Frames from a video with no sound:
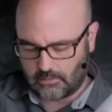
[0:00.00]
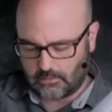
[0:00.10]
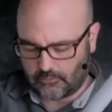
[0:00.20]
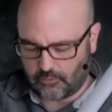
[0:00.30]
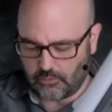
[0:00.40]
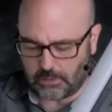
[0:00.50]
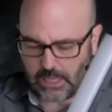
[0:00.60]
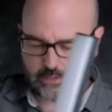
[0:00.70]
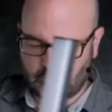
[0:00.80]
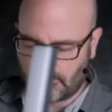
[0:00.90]
tube
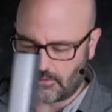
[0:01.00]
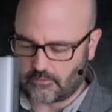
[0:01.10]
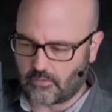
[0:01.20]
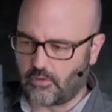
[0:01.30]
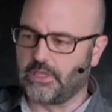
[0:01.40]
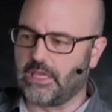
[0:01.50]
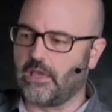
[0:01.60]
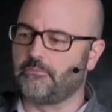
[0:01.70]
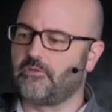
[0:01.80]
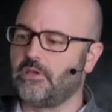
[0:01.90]
light. It's called the
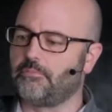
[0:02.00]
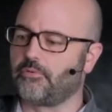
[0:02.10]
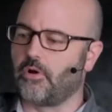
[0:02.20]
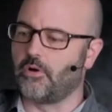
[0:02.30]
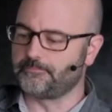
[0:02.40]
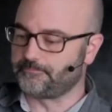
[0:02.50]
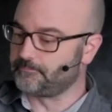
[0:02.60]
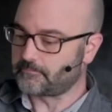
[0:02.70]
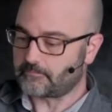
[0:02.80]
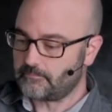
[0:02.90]
MT Pro.
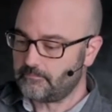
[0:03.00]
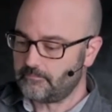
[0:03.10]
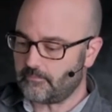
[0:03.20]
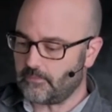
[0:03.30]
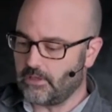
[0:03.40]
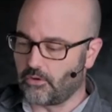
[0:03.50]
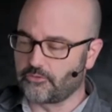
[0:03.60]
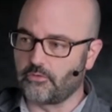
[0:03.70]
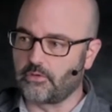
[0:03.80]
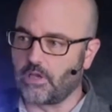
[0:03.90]
It also
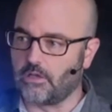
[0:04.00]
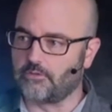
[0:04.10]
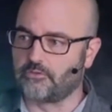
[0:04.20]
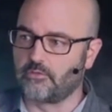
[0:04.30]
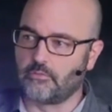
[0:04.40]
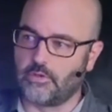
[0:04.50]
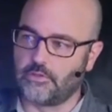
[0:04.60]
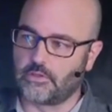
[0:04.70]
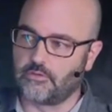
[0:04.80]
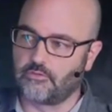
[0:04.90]
does, well, you
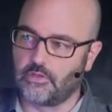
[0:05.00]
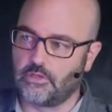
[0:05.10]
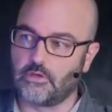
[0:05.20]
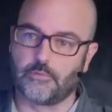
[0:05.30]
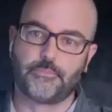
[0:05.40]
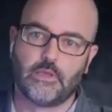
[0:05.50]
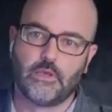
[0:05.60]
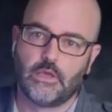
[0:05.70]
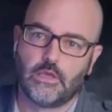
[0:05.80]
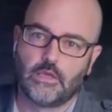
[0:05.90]
can see here,
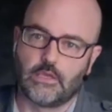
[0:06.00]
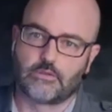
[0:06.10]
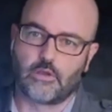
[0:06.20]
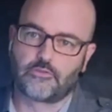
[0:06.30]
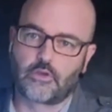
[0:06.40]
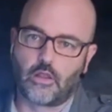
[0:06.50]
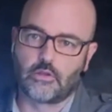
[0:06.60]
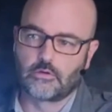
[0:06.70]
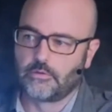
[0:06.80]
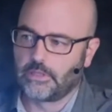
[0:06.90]
it does color,
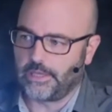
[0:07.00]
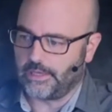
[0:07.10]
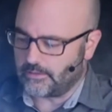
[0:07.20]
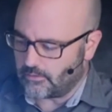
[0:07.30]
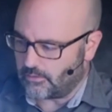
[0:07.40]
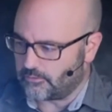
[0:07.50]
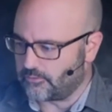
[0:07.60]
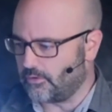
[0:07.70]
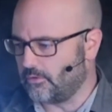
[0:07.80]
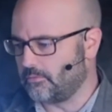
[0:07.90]
and it
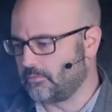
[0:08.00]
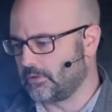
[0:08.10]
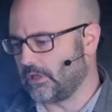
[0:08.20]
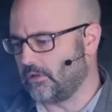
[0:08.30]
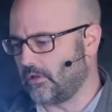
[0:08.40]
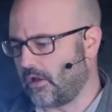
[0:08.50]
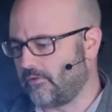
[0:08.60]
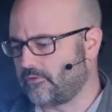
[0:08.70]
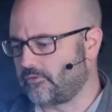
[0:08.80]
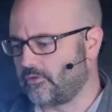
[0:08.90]
also can
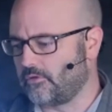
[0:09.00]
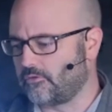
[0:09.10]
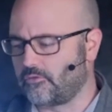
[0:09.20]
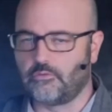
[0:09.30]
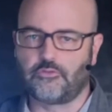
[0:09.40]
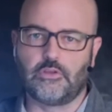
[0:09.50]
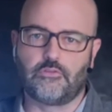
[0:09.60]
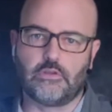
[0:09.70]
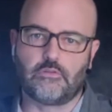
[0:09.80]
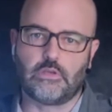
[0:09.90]
obviously just do
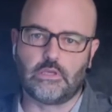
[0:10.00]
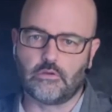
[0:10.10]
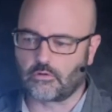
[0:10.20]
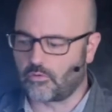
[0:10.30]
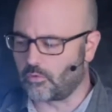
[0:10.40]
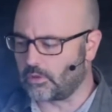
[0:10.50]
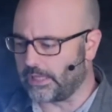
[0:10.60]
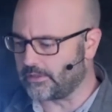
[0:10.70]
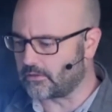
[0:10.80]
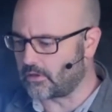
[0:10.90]
CCT or
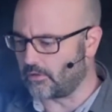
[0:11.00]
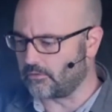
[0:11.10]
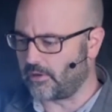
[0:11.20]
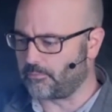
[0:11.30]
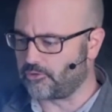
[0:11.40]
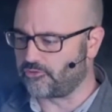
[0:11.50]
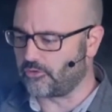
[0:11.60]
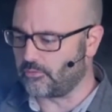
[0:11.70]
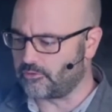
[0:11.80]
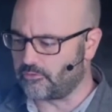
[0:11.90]
correlated color temperature,
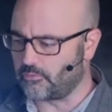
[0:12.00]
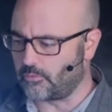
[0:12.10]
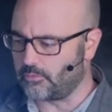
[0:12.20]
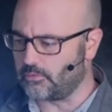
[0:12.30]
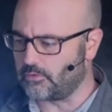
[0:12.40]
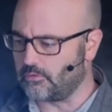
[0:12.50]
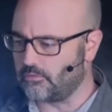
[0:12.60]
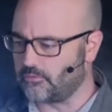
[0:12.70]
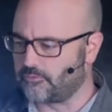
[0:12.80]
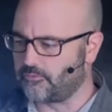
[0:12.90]
which is what we would use
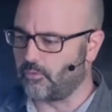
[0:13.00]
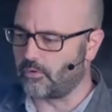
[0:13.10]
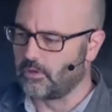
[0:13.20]
for